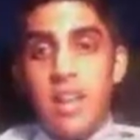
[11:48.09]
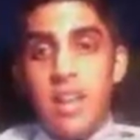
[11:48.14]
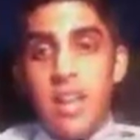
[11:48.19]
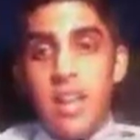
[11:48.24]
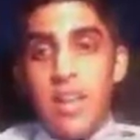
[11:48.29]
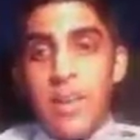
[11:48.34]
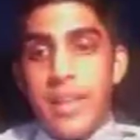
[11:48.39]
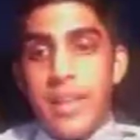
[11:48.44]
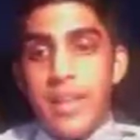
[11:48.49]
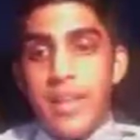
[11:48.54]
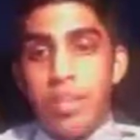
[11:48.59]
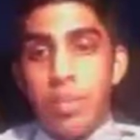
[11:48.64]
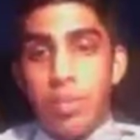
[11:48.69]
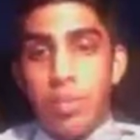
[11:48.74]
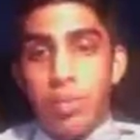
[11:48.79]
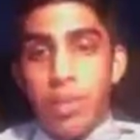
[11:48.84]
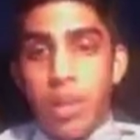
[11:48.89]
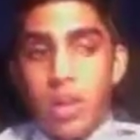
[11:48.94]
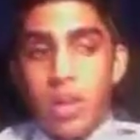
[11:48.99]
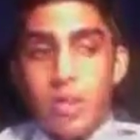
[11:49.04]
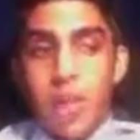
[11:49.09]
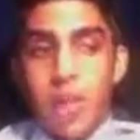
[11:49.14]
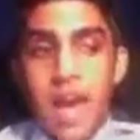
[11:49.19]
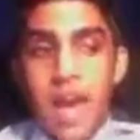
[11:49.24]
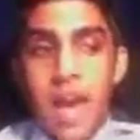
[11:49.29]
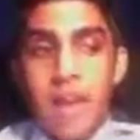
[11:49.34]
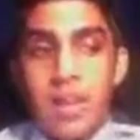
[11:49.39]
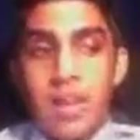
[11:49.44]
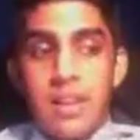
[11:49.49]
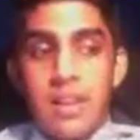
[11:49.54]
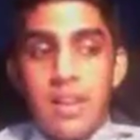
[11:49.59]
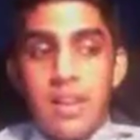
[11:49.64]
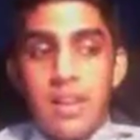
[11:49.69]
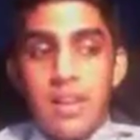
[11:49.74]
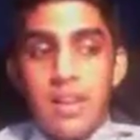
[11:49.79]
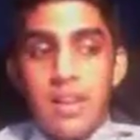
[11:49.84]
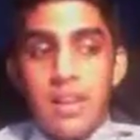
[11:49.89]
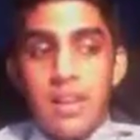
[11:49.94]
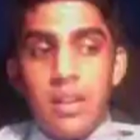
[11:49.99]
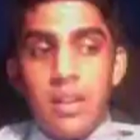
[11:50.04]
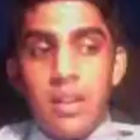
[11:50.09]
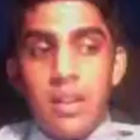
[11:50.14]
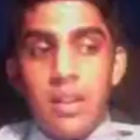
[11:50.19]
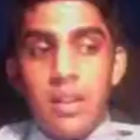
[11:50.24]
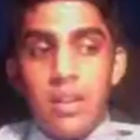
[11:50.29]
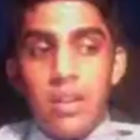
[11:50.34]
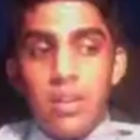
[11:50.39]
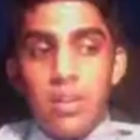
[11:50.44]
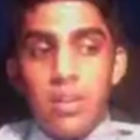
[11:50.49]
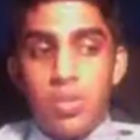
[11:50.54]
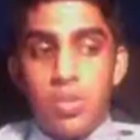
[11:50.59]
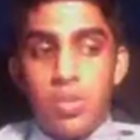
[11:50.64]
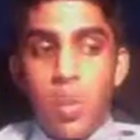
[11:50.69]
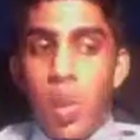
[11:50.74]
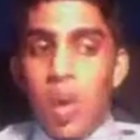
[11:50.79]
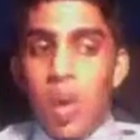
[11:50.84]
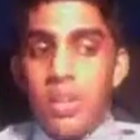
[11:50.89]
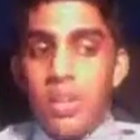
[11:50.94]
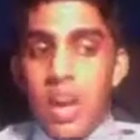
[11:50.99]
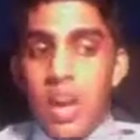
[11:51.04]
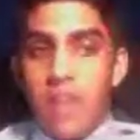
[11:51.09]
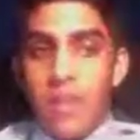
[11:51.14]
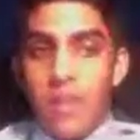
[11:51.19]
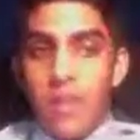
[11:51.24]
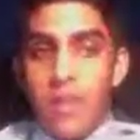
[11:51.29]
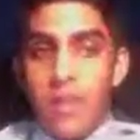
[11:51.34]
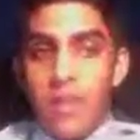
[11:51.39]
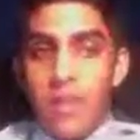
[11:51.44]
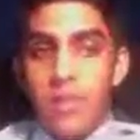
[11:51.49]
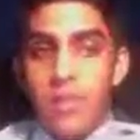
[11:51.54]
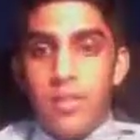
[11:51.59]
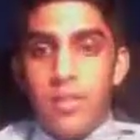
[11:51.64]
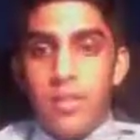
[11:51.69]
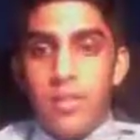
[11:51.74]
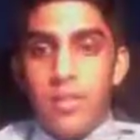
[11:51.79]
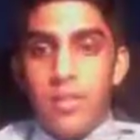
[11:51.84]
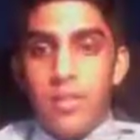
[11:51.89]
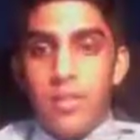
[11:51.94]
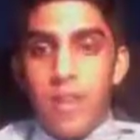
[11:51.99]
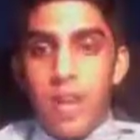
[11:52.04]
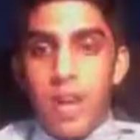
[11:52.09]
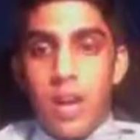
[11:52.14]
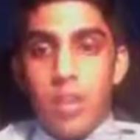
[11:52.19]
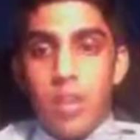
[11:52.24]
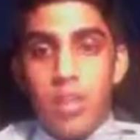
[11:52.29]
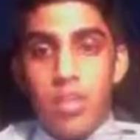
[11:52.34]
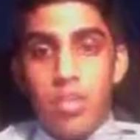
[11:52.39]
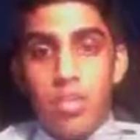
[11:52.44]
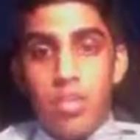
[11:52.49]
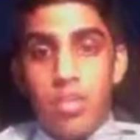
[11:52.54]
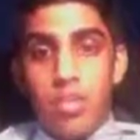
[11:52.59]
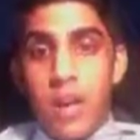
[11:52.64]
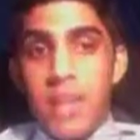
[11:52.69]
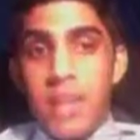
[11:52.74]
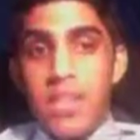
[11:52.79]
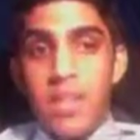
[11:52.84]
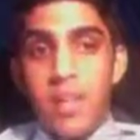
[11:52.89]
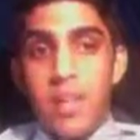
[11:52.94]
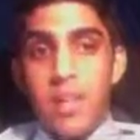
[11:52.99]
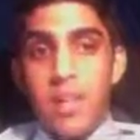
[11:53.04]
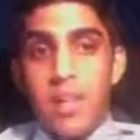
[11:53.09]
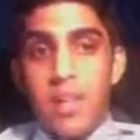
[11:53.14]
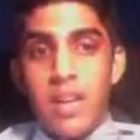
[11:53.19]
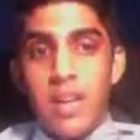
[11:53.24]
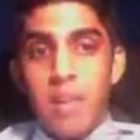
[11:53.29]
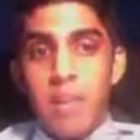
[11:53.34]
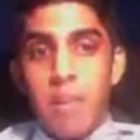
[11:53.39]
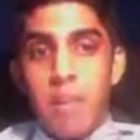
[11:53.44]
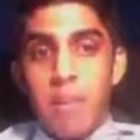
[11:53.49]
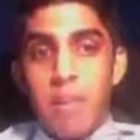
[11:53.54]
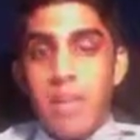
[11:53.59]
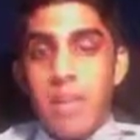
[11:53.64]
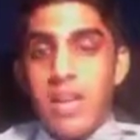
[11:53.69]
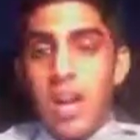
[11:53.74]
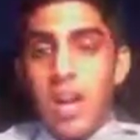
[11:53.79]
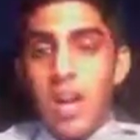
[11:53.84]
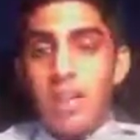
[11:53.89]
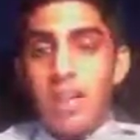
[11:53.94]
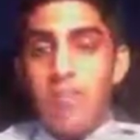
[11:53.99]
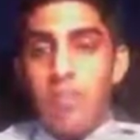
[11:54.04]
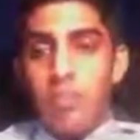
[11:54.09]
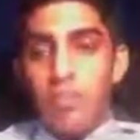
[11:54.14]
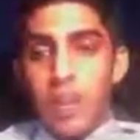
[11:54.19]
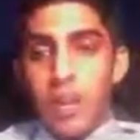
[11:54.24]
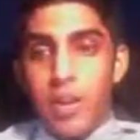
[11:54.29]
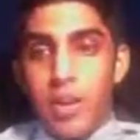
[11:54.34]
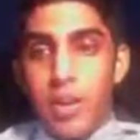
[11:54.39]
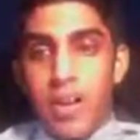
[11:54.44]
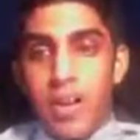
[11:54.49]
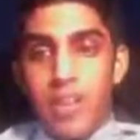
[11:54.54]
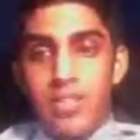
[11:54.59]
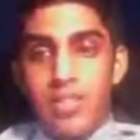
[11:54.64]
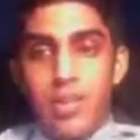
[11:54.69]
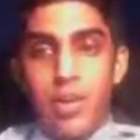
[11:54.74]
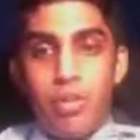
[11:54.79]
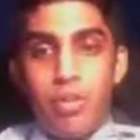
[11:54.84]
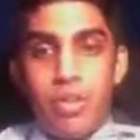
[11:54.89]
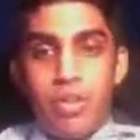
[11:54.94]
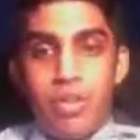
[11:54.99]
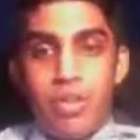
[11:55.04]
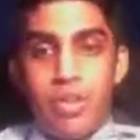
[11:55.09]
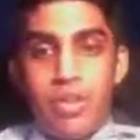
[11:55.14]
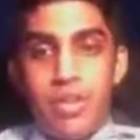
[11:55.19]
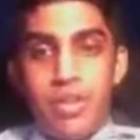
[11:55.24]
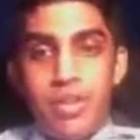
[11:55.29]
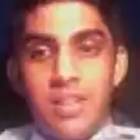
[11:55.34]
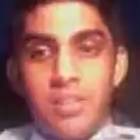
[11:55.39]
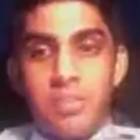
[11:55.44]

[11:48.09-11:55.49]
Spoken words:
It makes you look really bad, and just watch out for it. Because you may do it and may not even realize you're doing it.